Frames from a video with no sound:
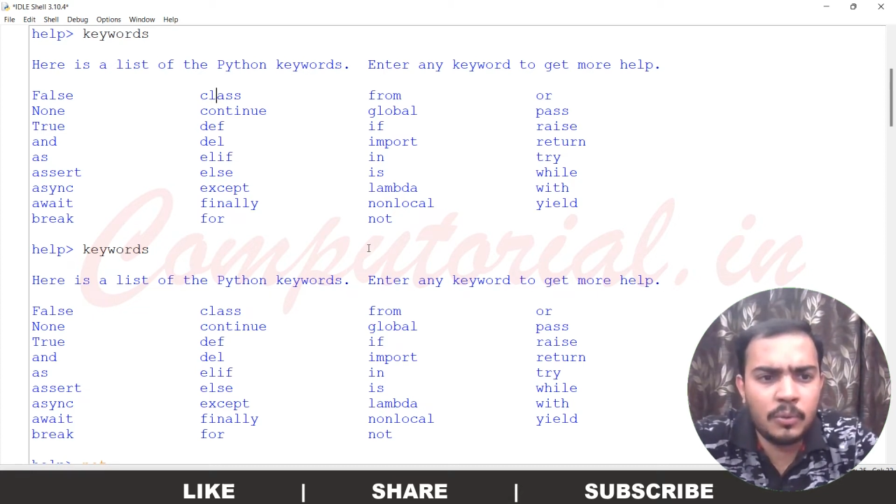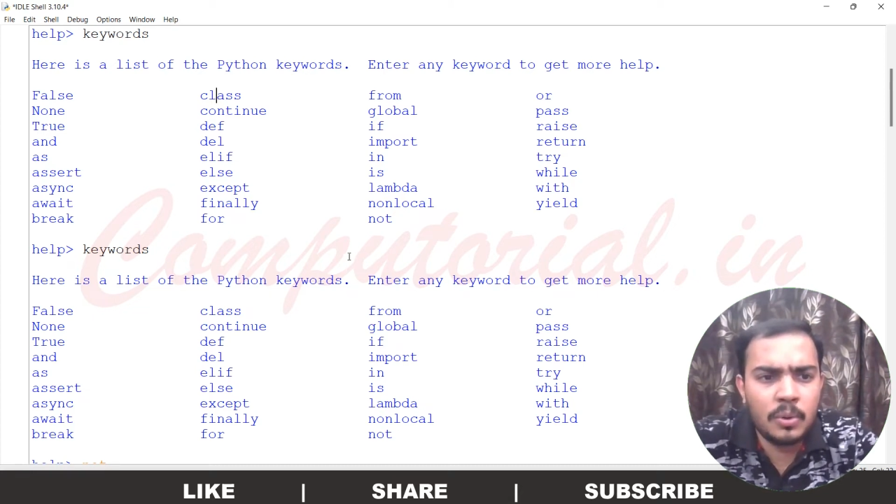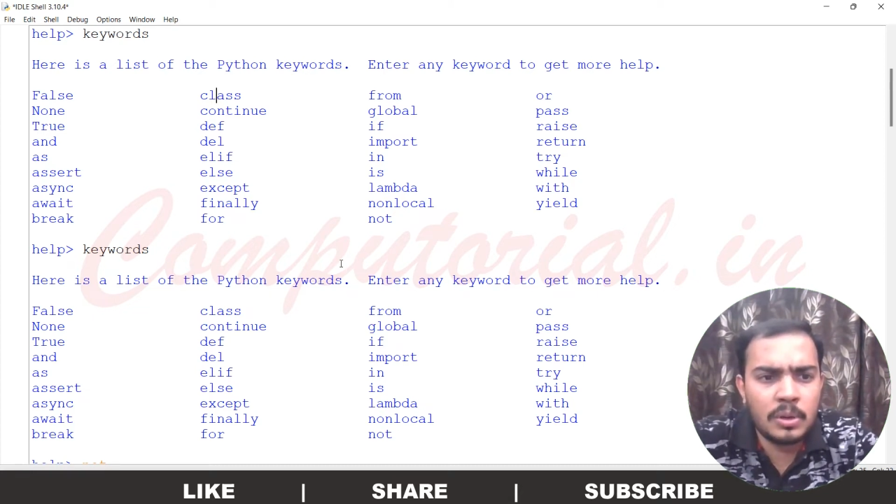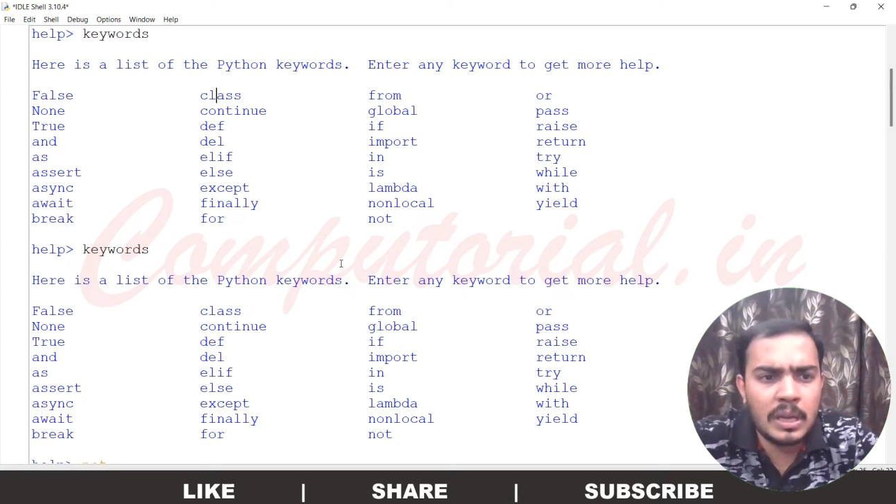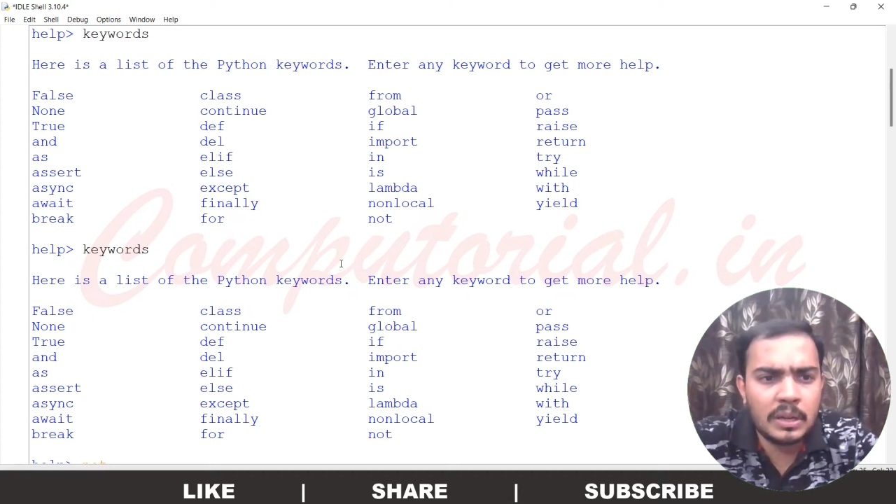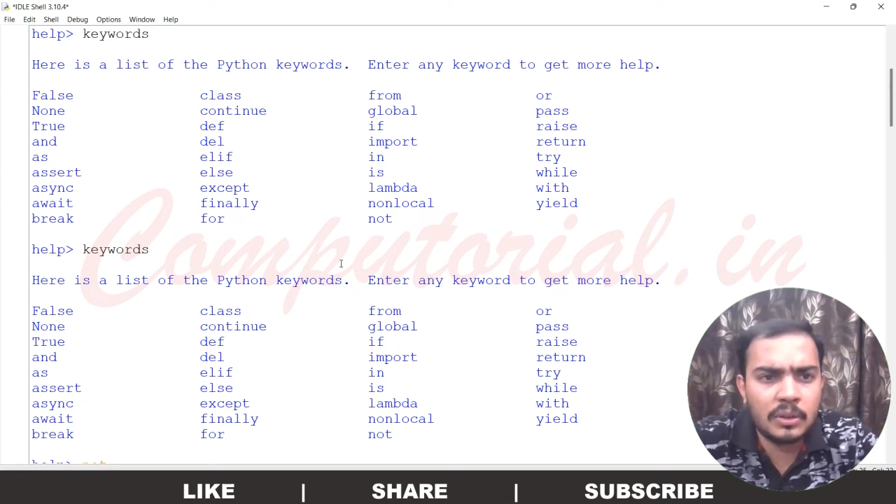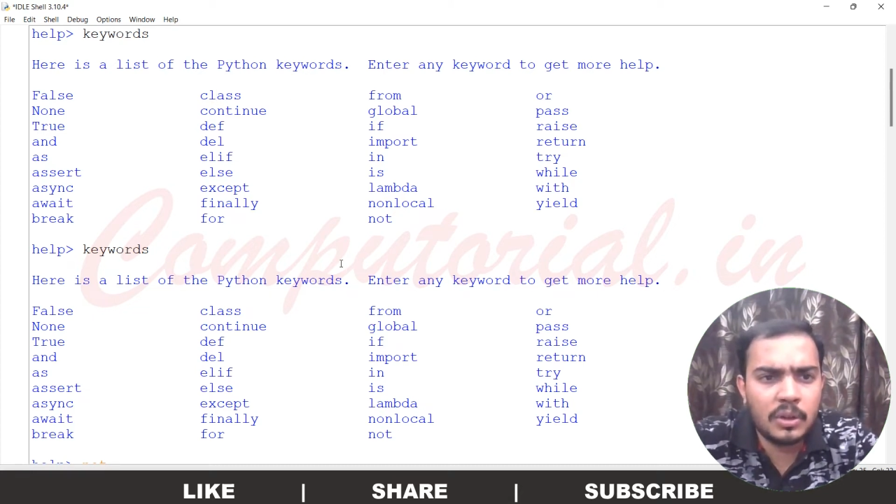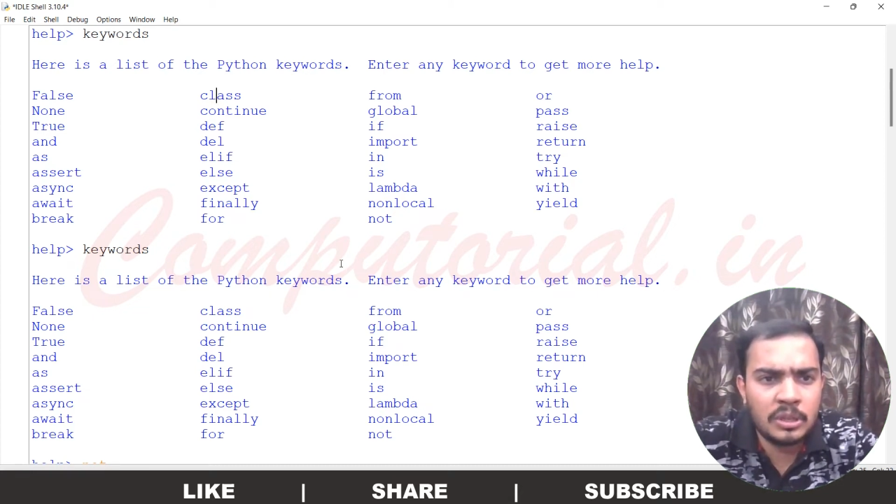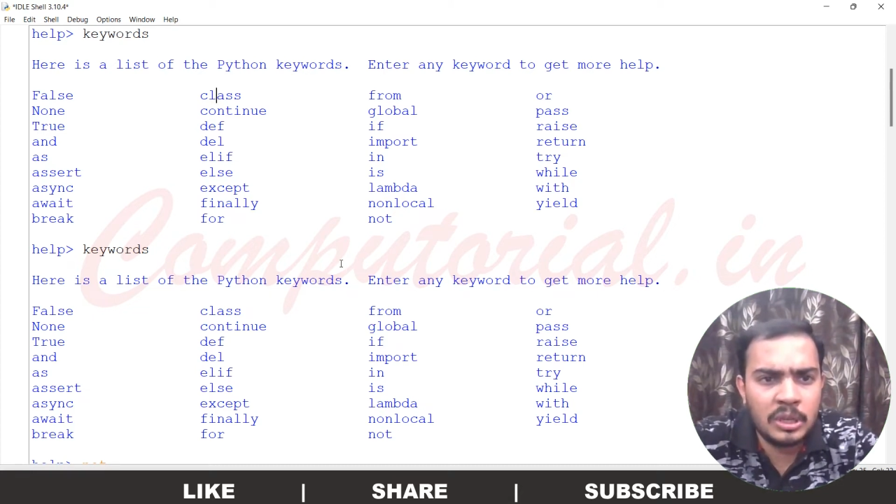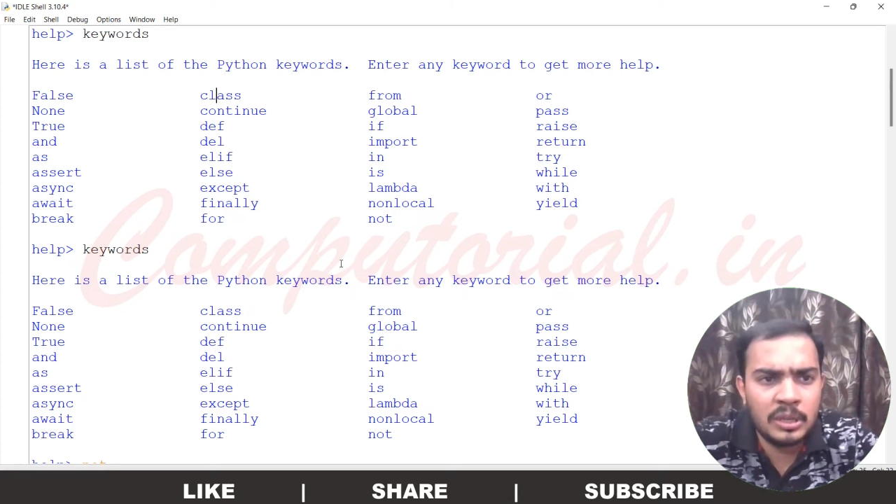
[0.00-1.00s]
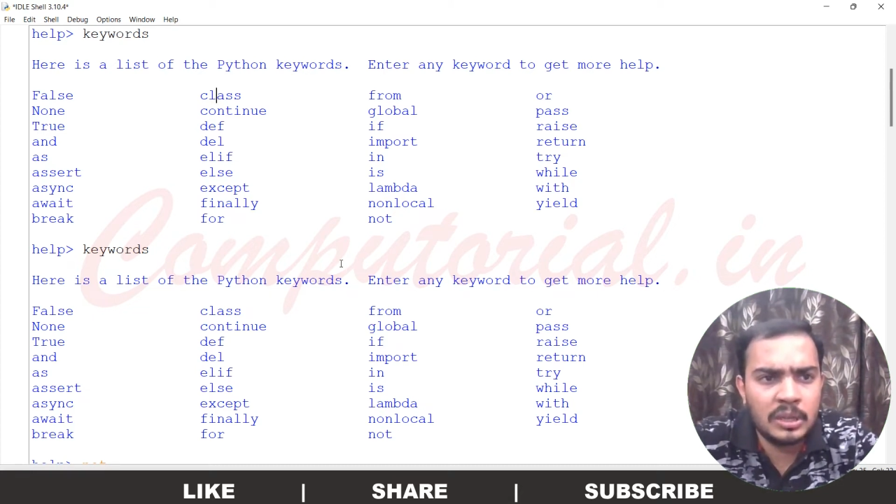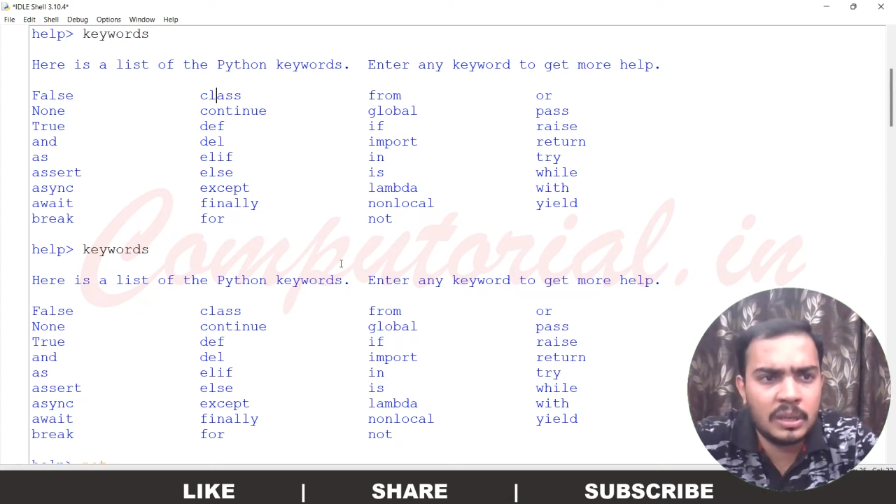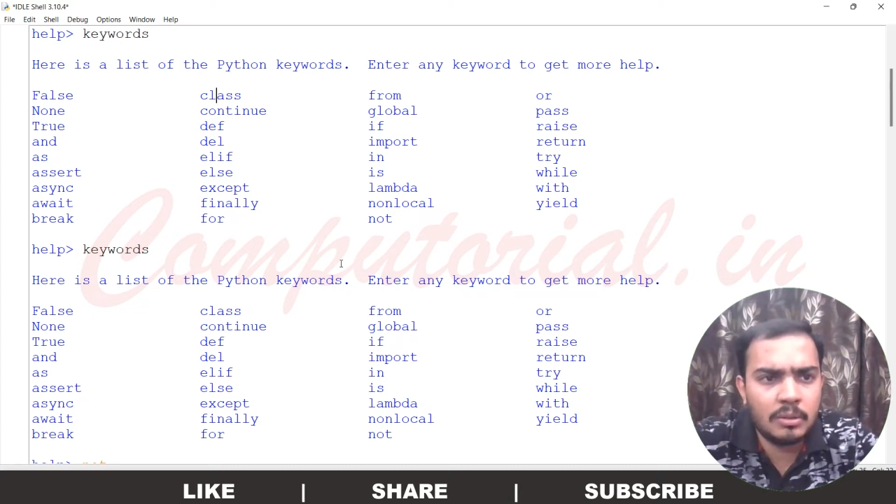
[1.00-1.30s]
float are not here.